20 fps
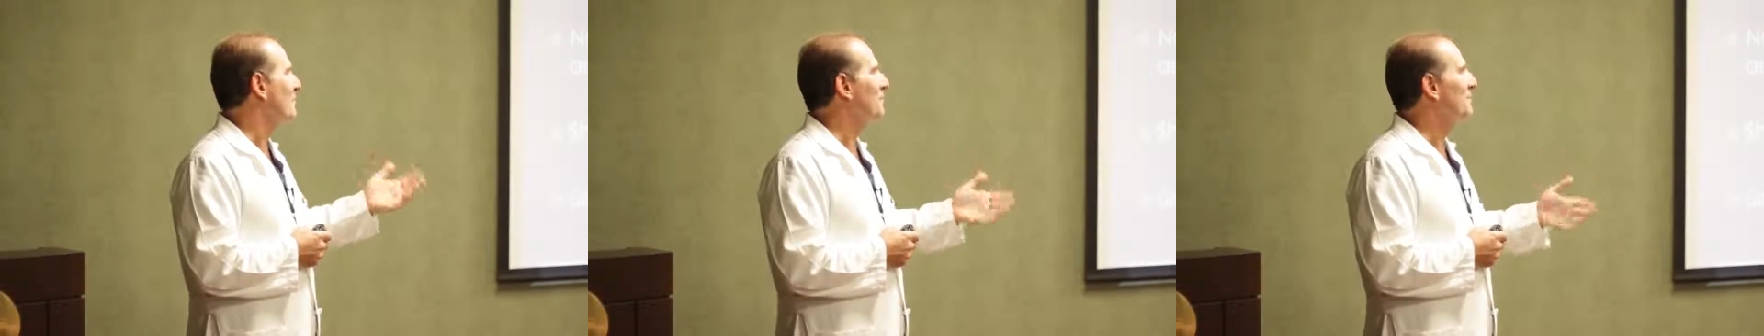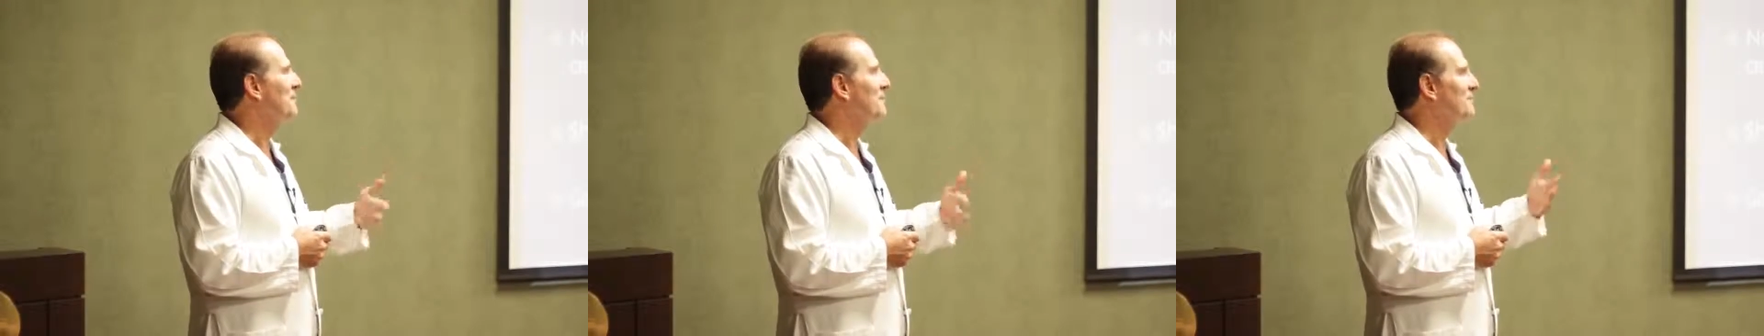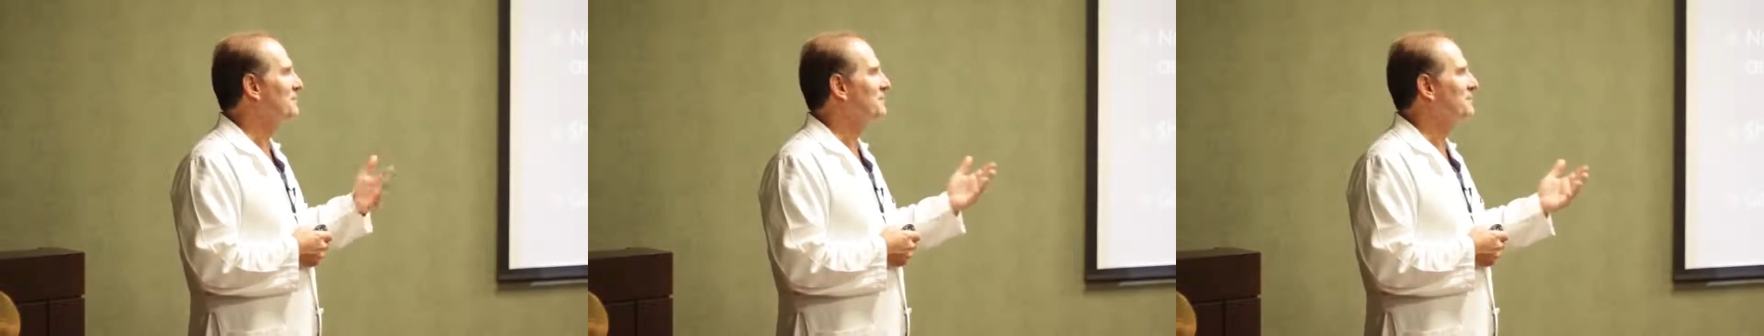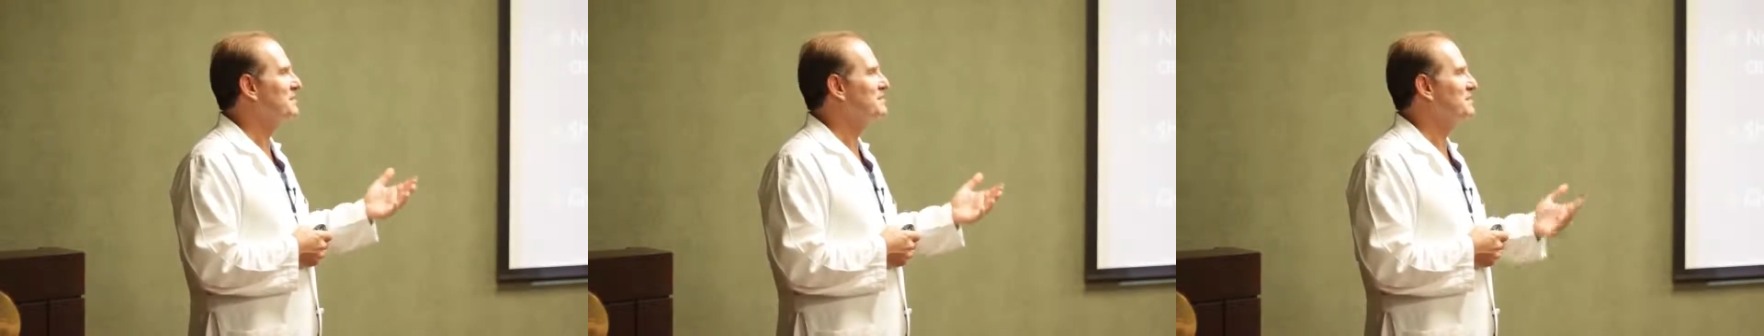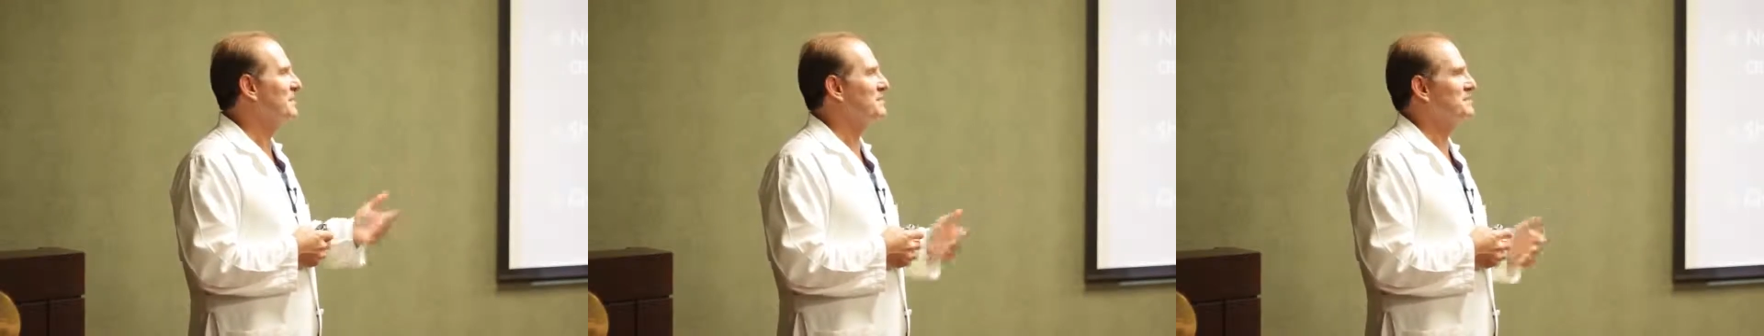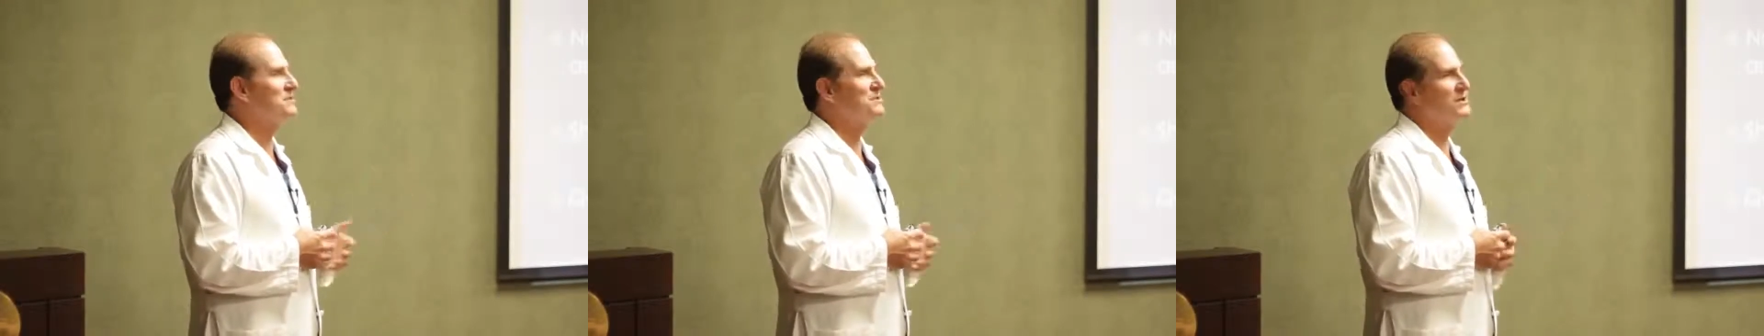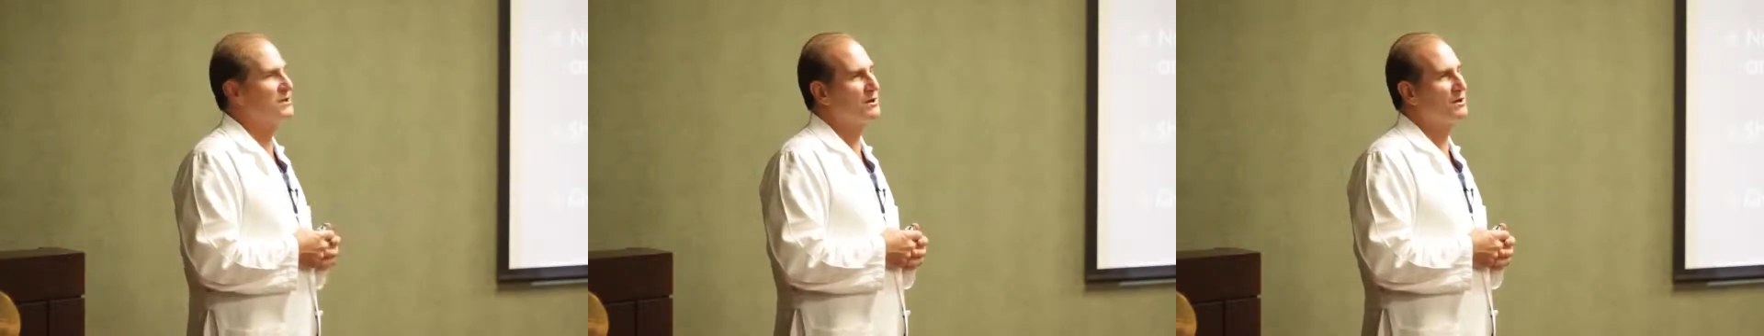when we interview these
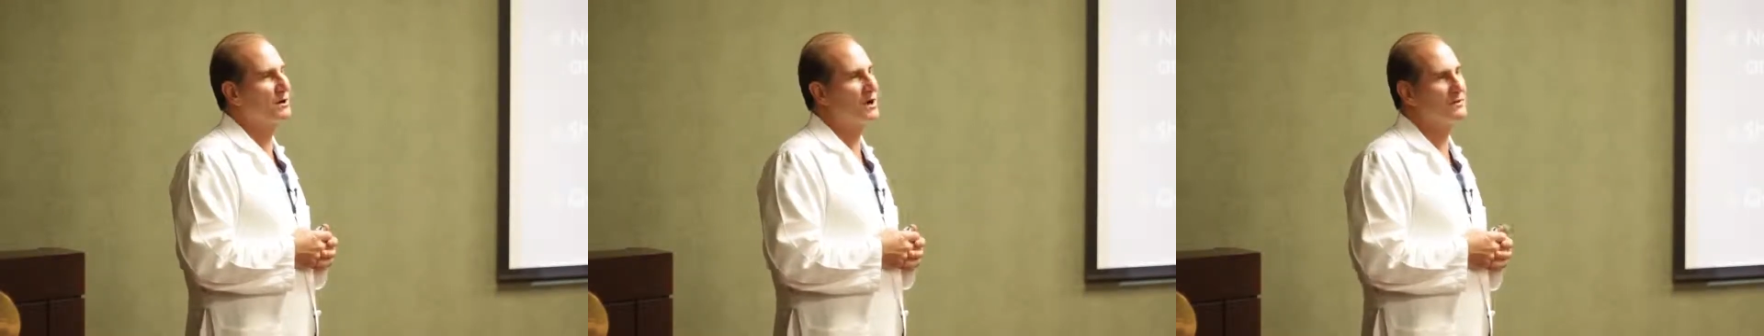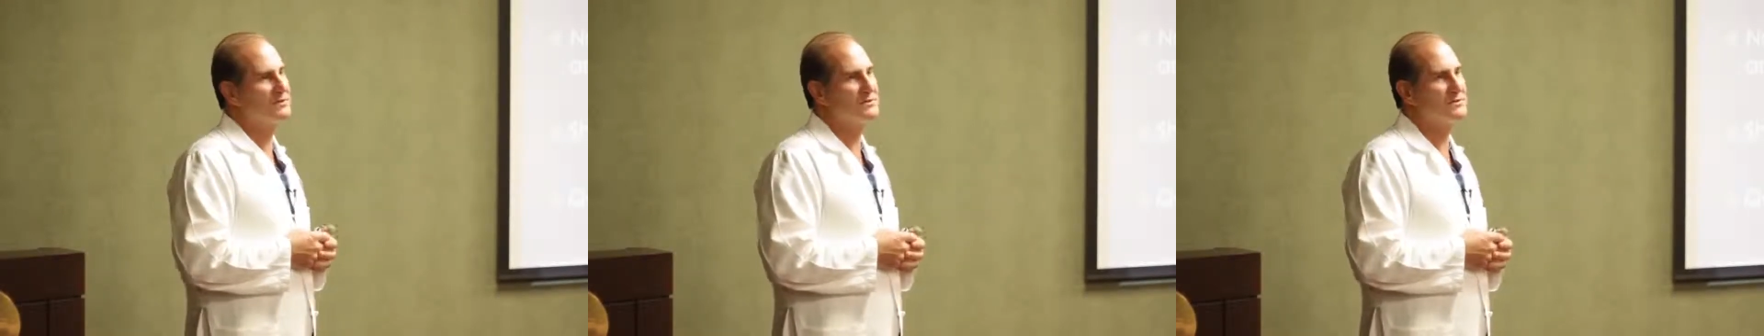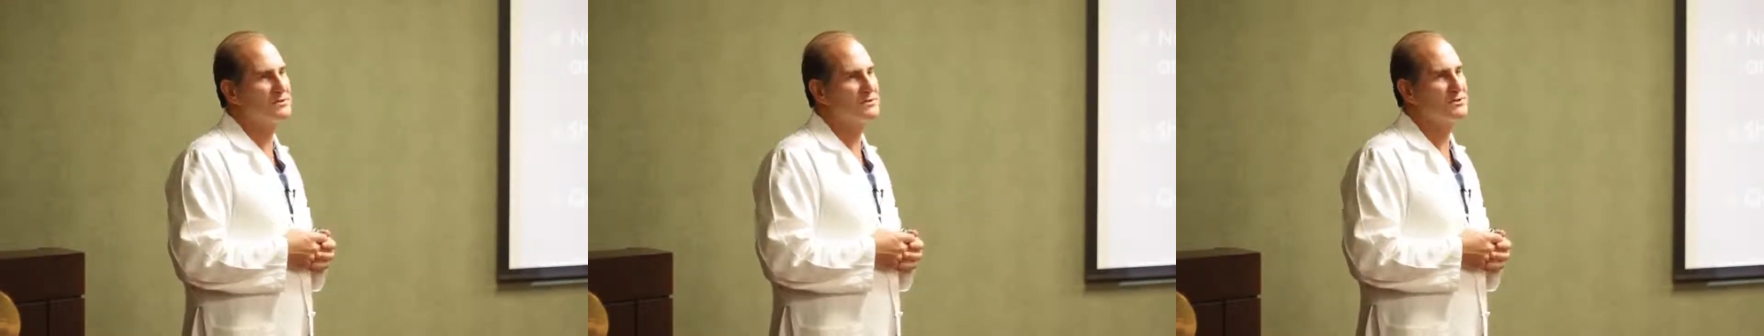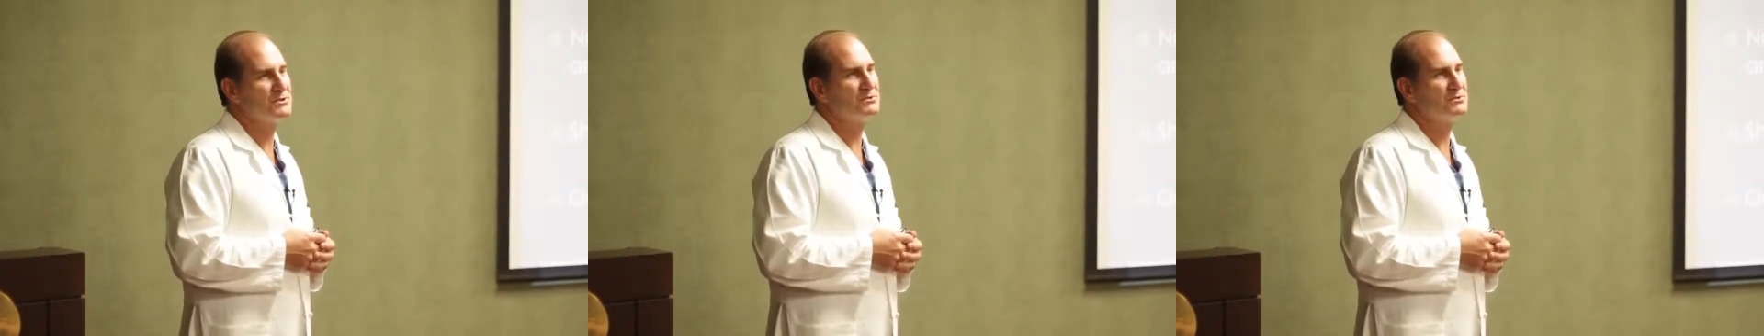patients in our office